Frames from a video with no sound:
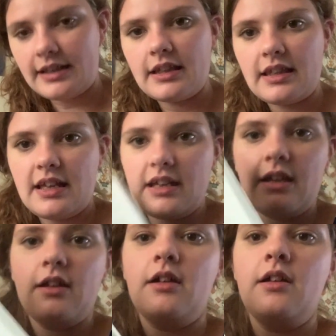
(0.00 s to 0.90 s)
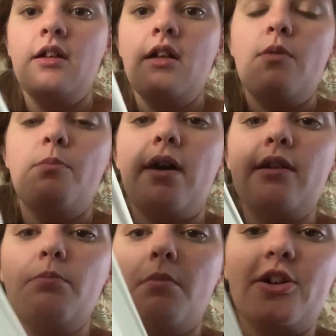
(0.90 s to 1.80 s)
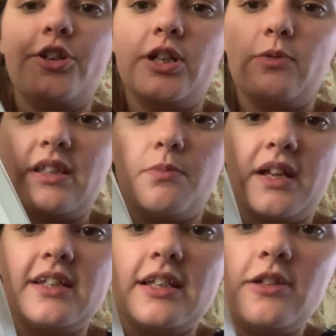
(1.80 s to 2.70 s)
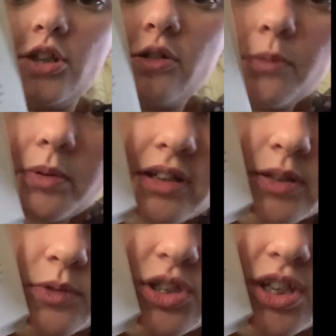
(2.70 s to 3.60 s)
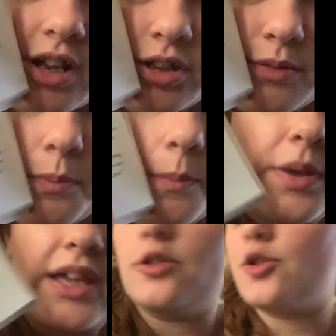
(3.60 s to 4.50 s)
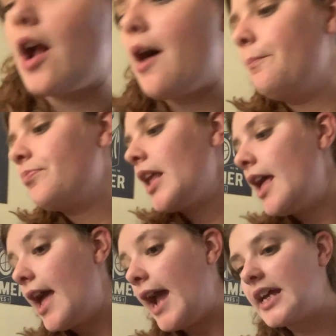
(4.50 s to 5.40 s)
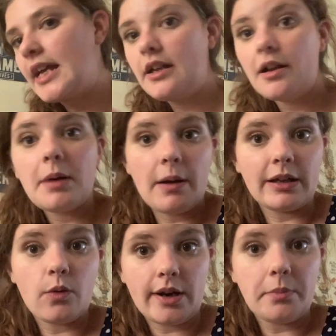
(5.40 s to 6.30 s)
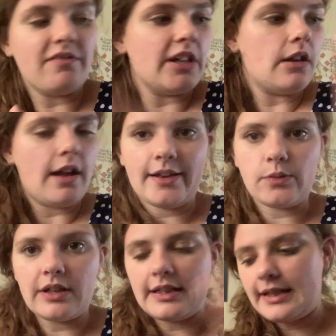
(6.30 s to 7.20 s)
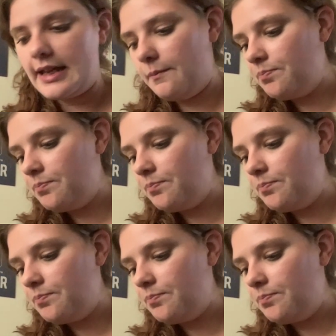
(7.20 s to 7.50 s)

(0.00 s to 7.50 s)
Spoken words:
The bottom margin was the biggest issue because it was such a big drop. And I ended up cutting quite a bit of it, as we could see.